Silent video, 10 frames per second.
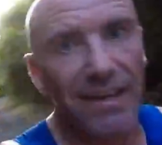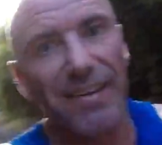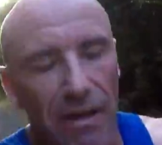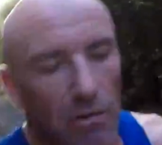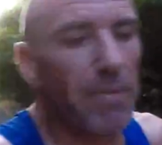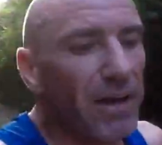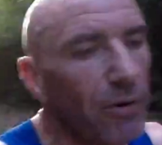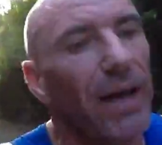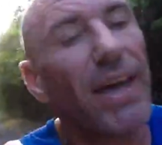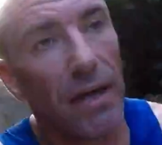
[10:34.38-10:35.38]
here in
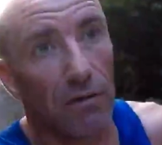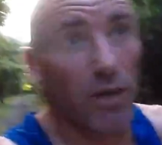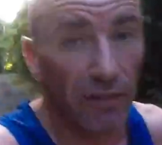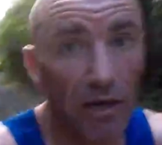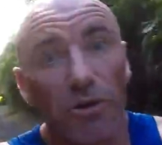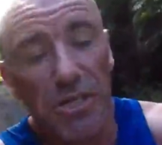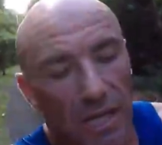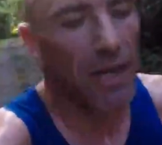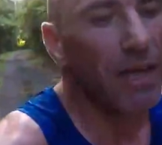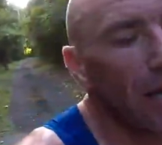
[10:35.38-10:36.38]
Bequia. Got those,
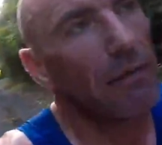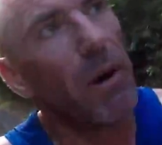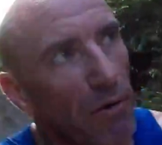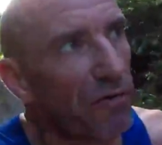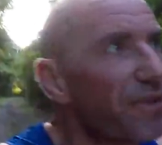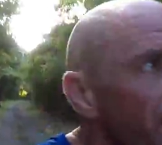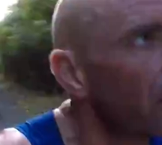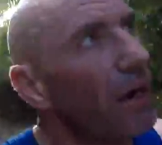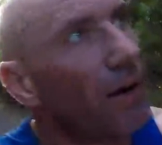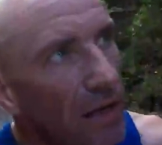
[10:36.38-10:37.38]
but we've also
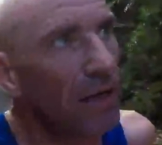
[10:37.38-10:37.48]
got